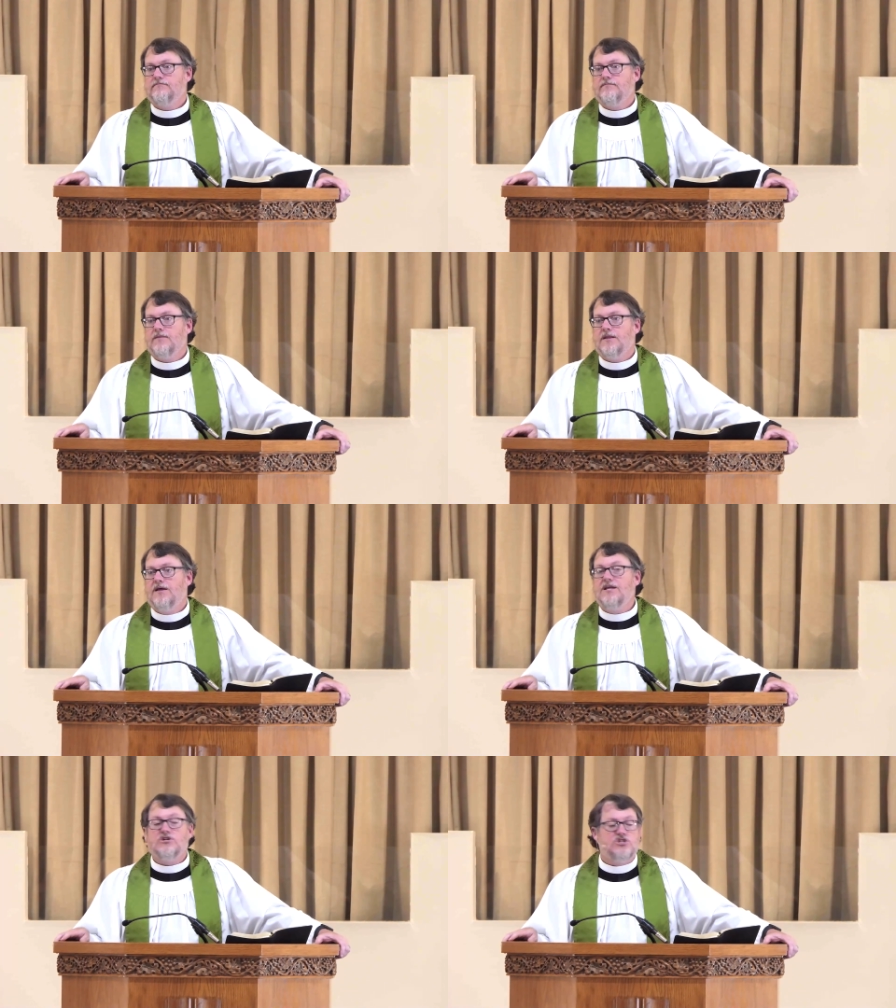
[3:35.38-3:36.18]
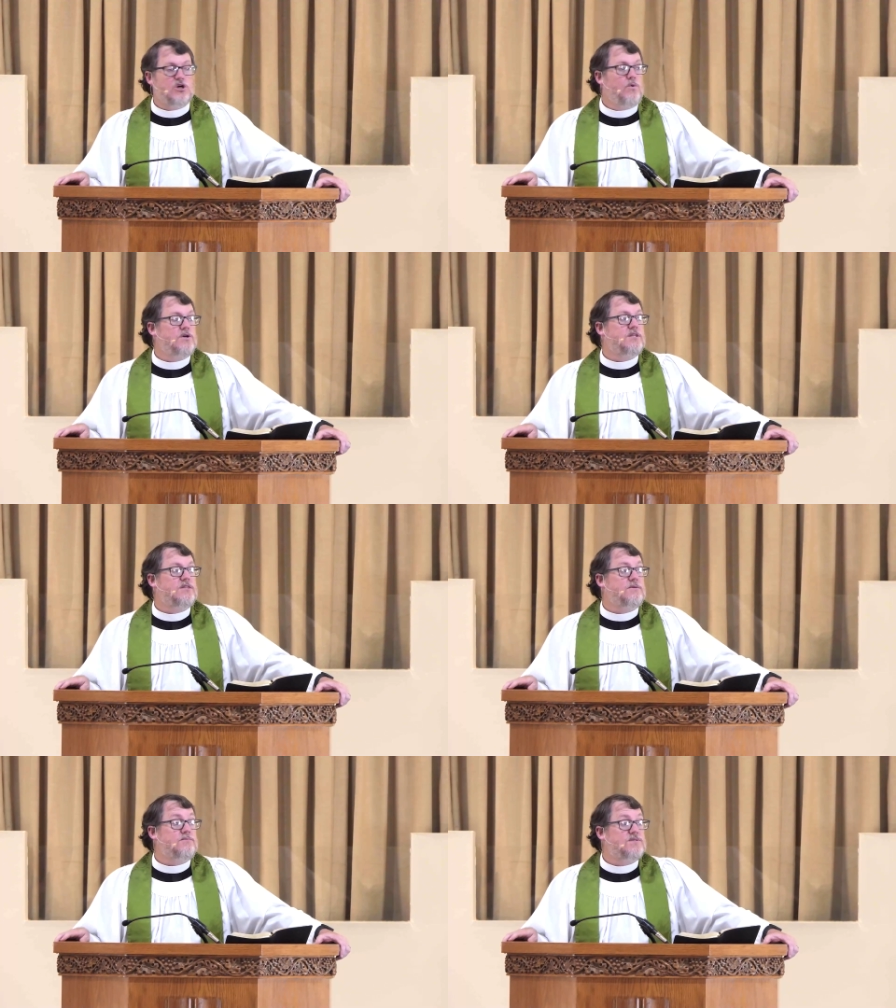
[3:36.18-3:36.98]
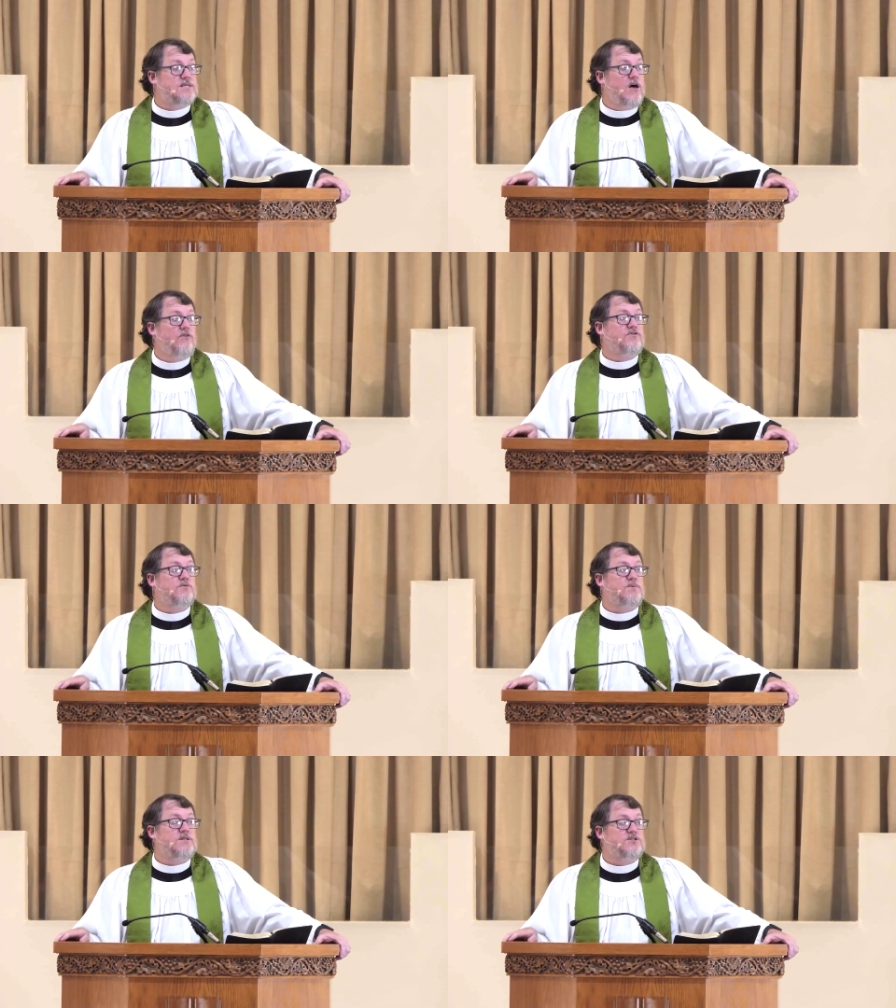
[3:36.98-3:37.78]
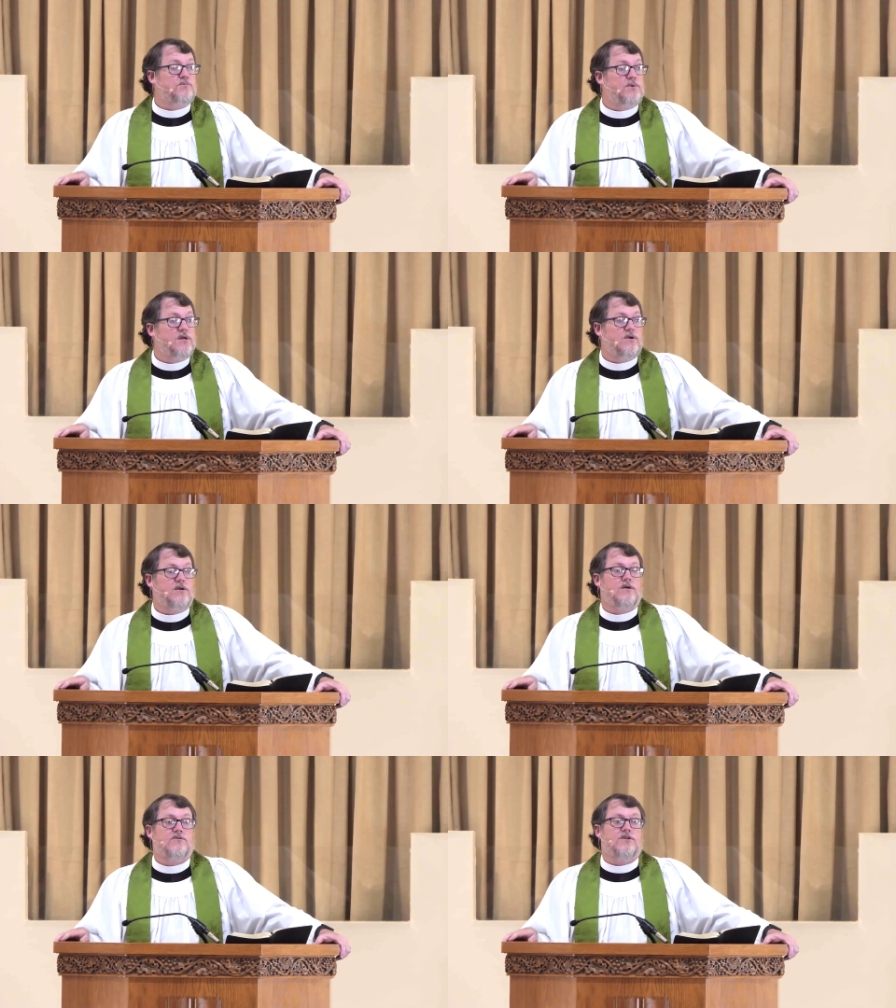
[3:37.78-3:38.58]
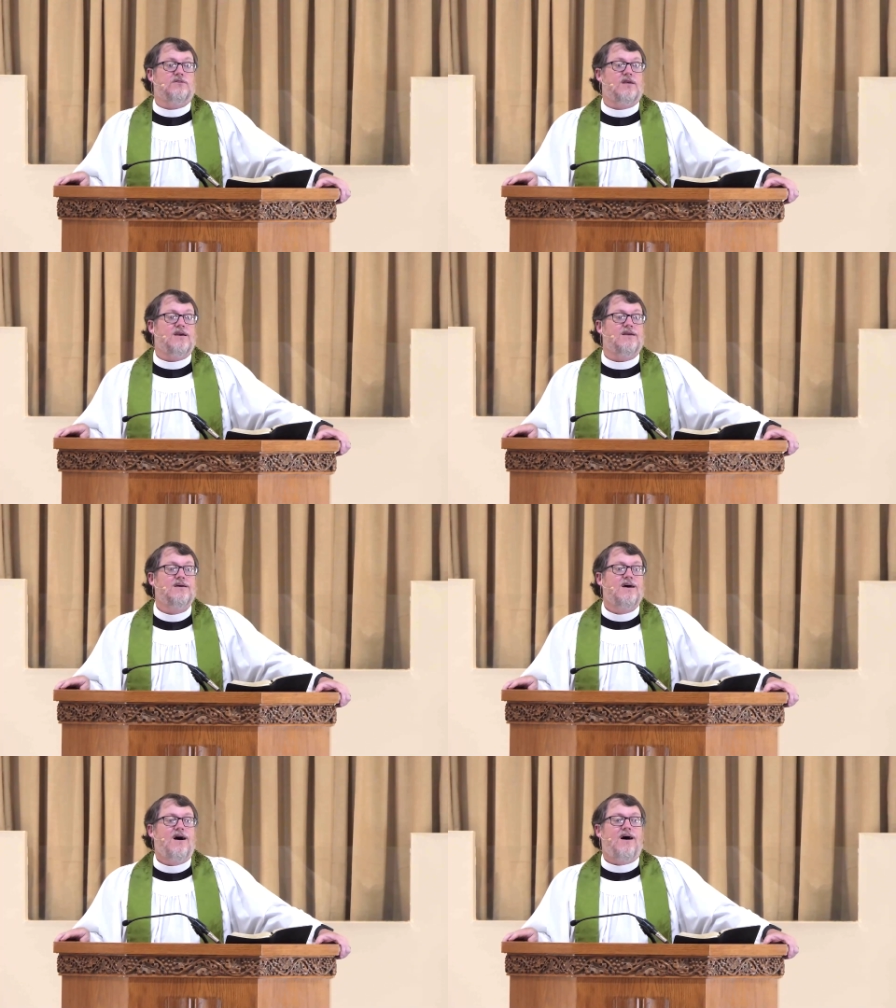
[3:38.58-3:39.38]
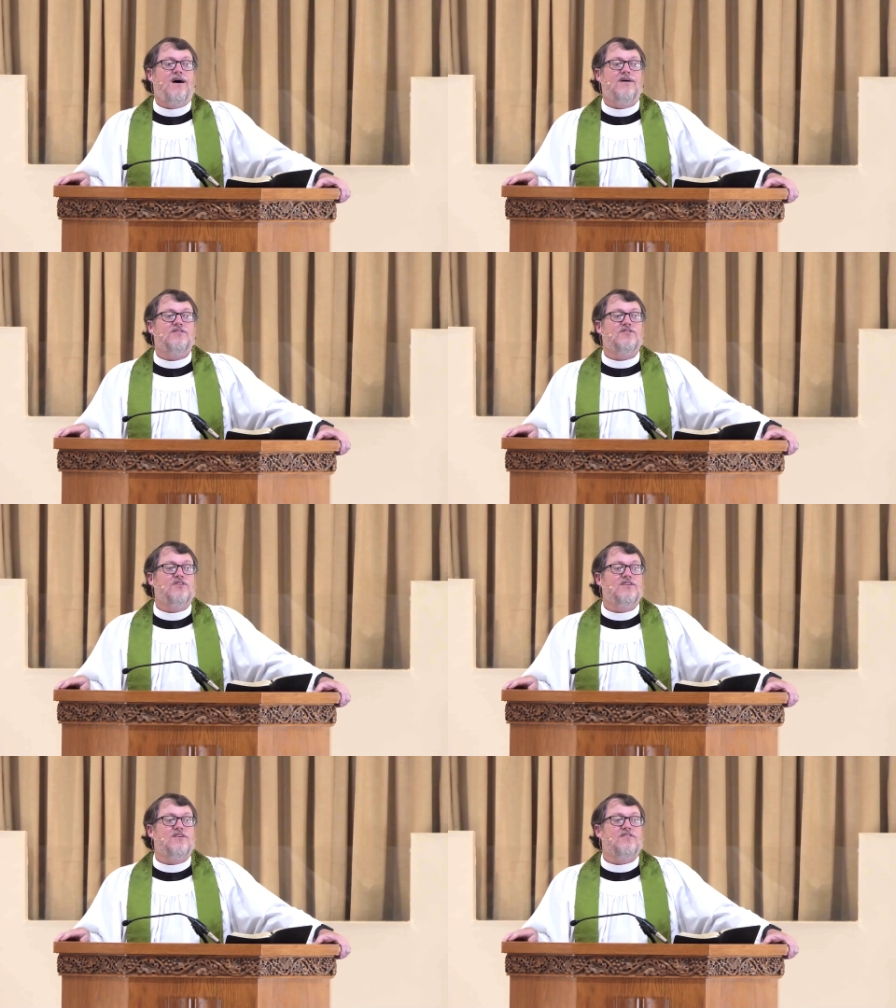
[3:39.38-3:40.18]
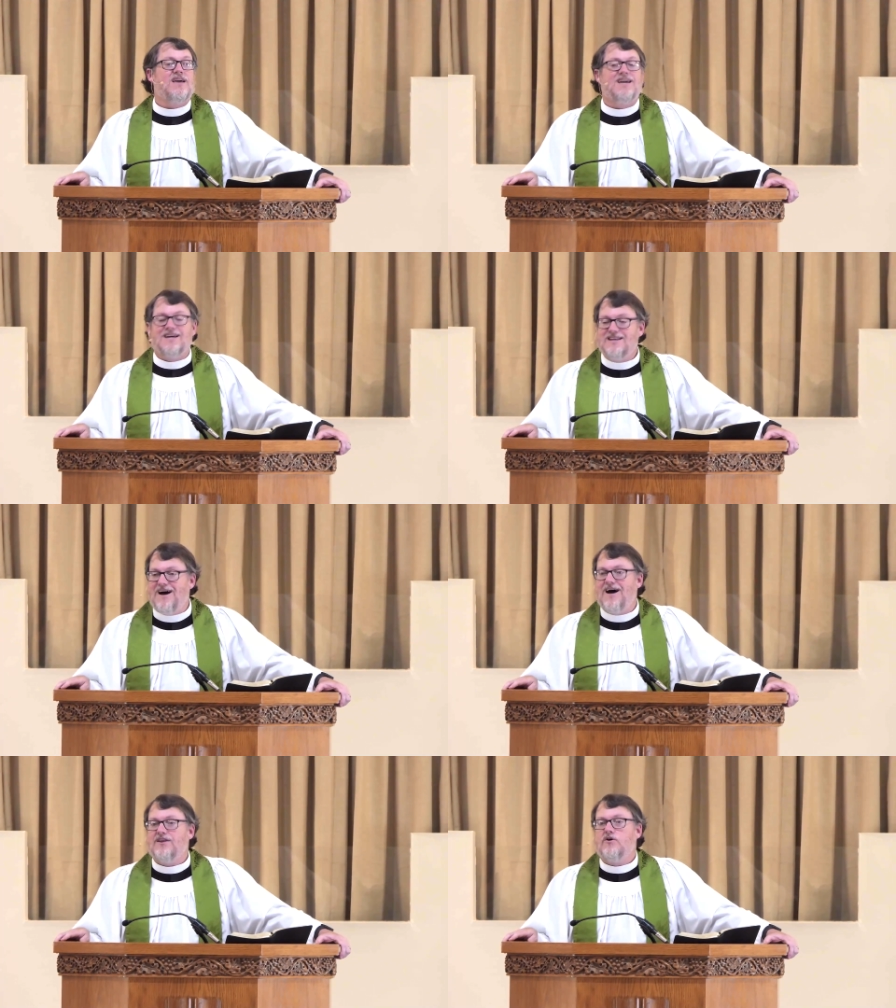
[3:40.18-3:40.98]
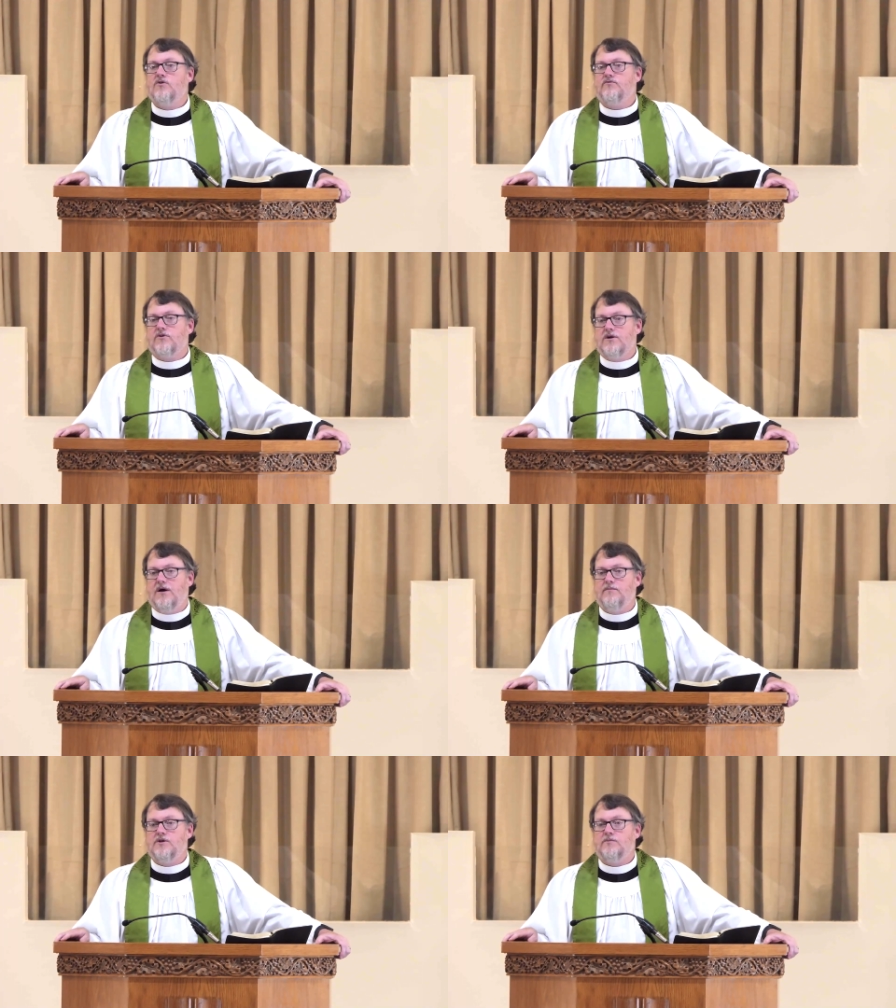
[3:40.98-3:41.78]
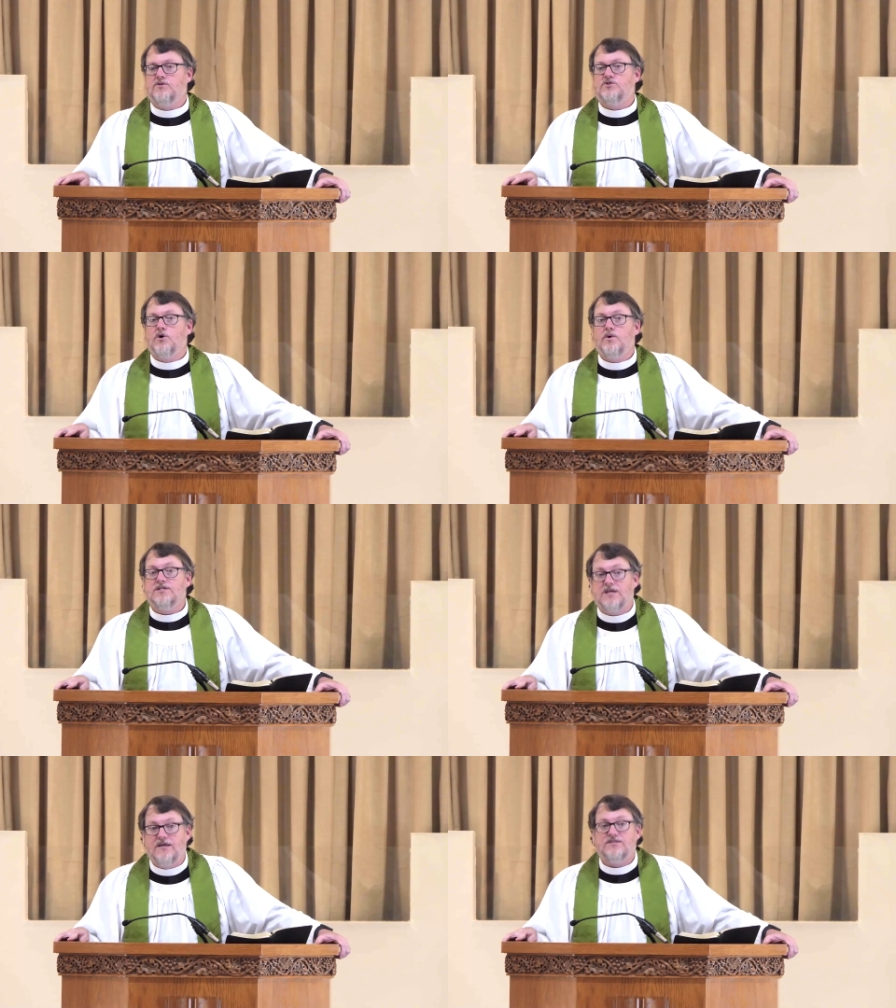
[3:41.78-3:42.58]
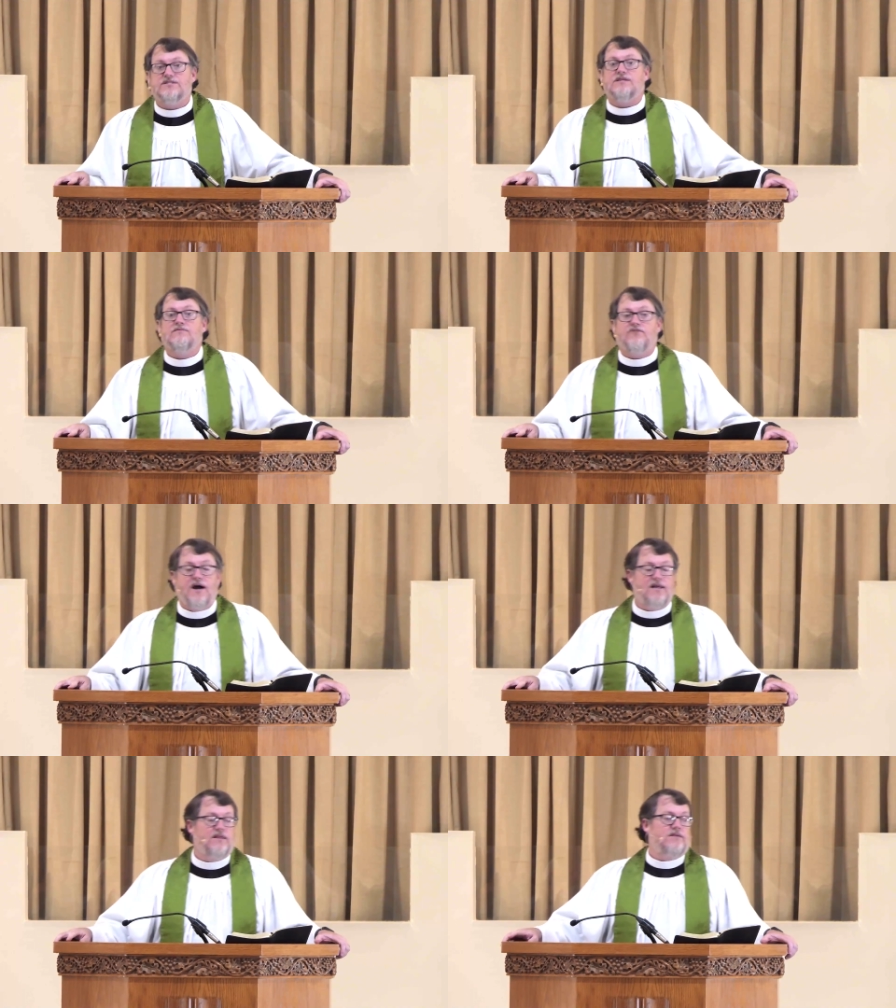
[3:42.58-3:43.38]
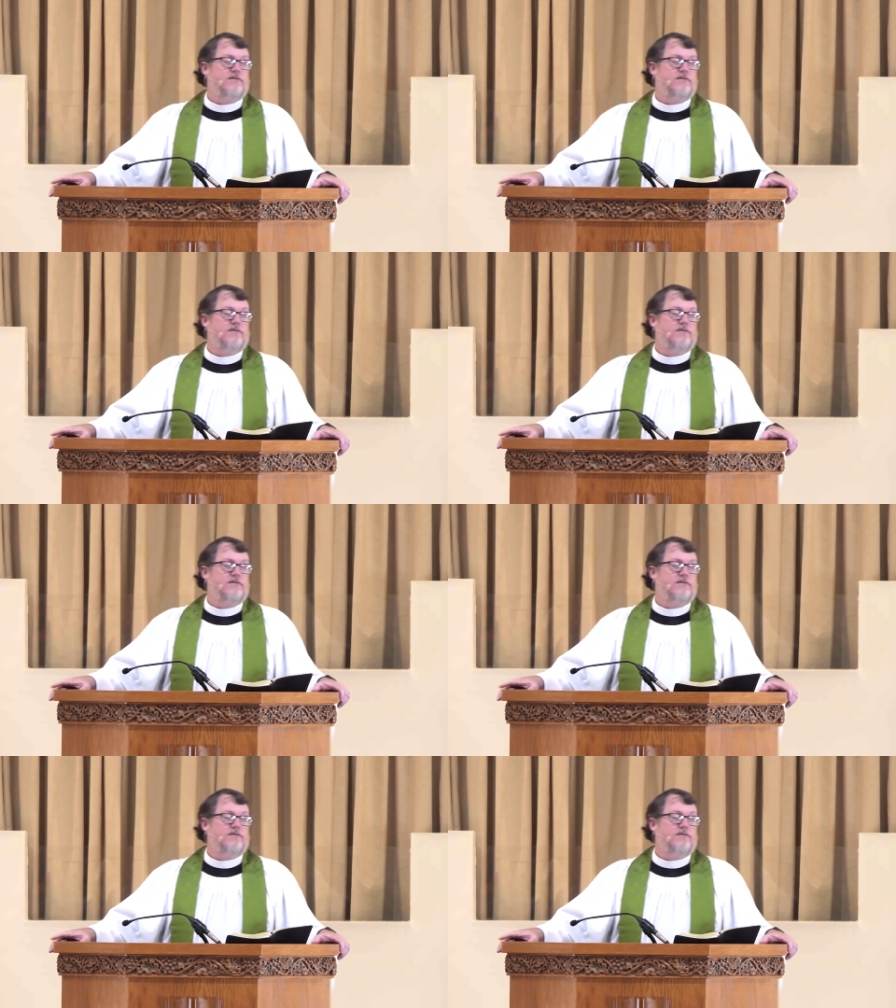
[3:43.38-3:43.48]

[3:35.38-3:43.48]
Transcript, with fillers: And He is showing themselves to be superior, that they, uh, that, they, that they cannot overcome Him. And so it does seem violent.